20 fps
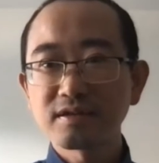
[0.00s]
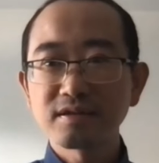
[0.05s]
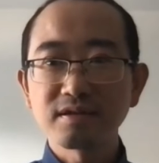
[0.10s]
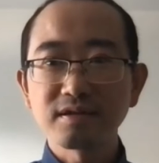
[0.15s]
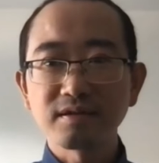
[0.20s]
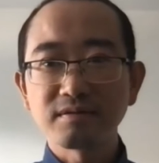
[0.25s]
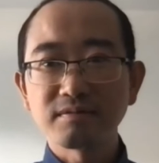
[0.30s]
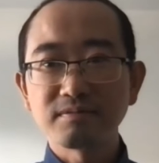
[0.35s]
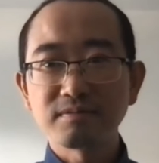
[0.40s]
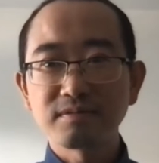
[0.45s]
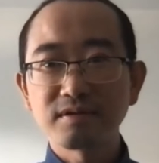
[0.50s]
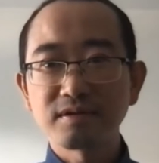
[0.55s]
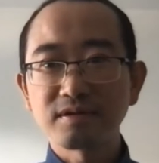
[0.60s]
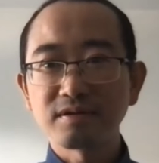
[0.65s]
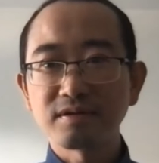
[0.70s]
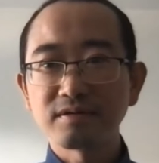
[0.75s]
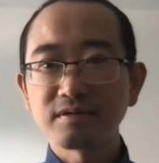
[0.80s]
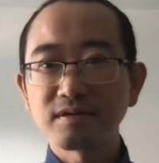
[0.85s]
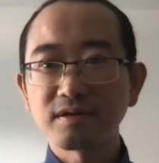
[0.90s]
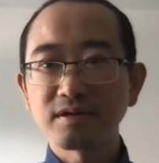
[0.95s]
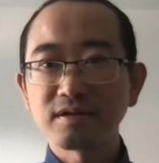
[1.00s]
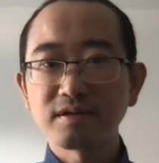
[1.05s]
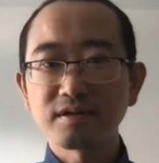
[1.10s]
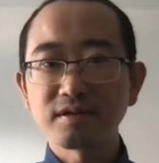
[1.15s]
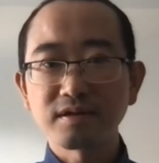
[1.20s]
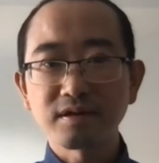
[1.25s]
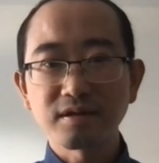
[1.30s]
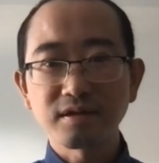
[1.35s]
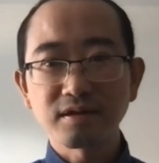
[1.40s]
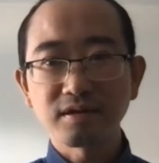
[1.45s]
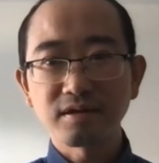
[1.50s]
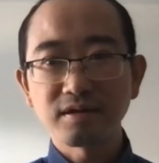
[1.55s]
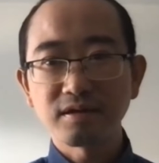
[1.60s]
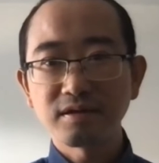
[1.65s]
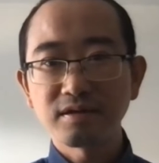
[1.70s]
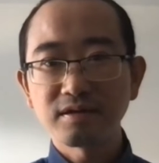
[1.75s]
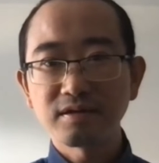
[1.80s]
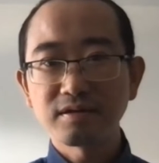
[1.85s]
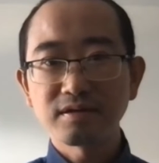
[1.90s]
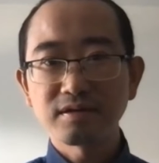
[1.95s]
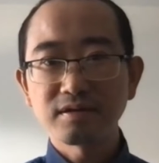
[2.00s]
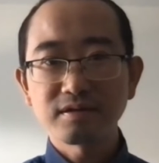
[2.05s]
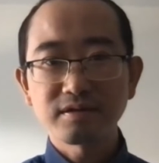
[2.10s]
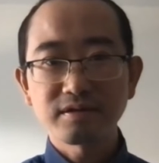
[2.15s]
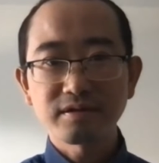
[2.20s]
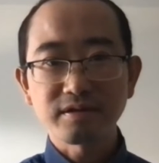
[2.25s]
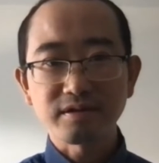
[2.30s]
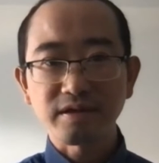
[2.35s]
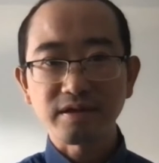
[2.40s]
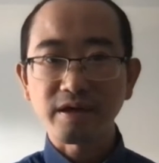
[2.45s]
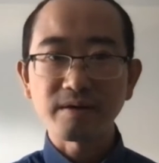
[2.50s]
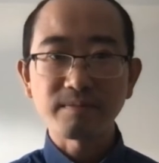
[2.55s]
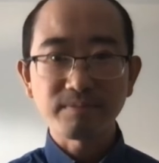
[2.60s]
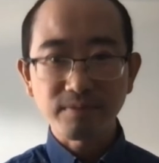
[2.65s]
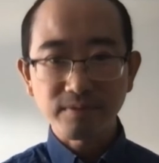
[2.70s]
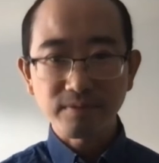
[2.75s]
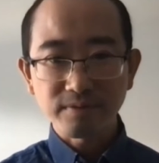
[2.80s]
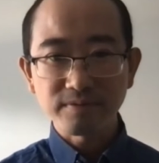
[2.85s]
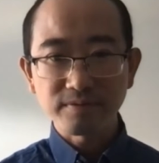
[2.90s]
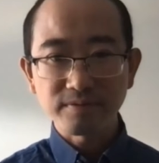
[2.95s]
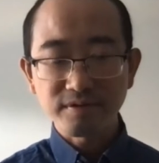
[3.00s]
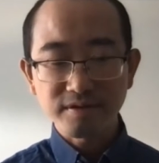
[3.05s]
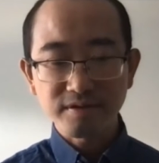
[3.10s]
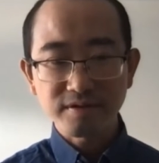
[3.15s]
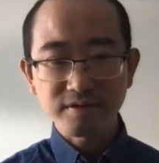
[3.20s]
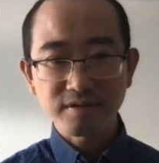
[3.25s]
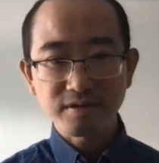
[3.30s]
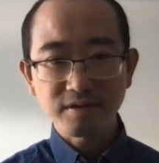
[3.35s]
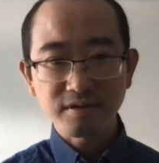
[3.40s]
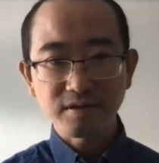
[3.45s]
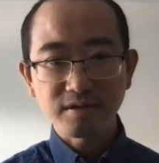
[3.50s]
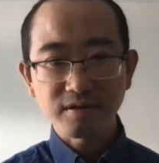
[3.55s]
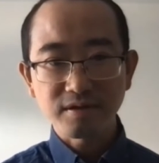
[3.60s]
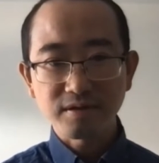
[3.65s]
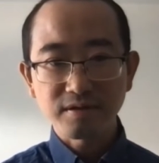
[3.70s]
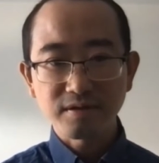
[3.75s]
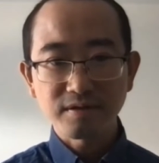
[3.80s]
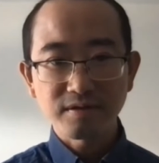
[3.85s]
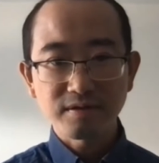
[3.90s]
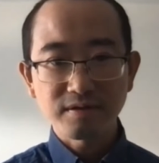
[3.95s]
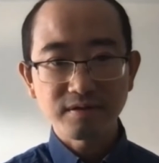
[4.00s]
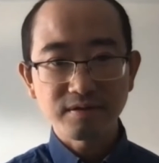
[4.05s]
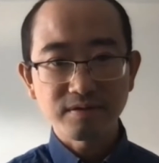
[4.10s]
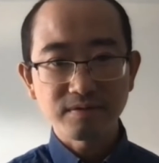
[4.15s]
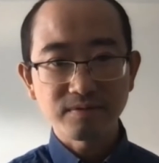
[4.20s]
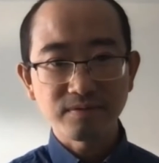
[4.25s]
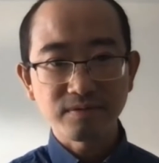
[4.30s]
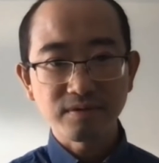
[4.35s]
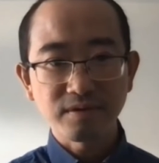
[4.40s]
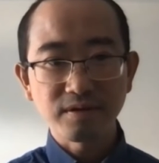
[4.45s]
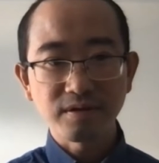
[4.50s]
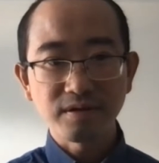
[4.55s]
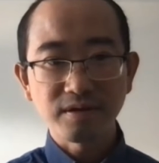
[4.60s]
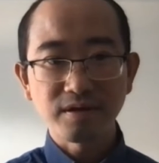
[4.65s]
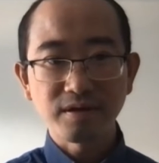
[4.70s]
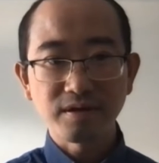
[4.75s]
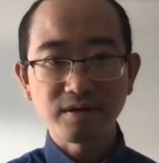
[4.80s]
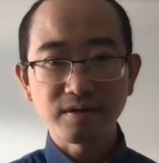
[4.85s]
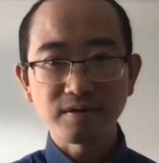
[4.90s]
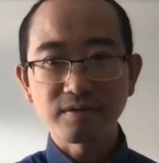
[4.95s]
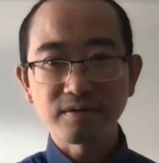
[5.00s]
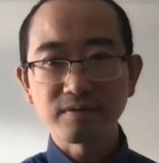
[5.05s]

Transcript: I think the examples really,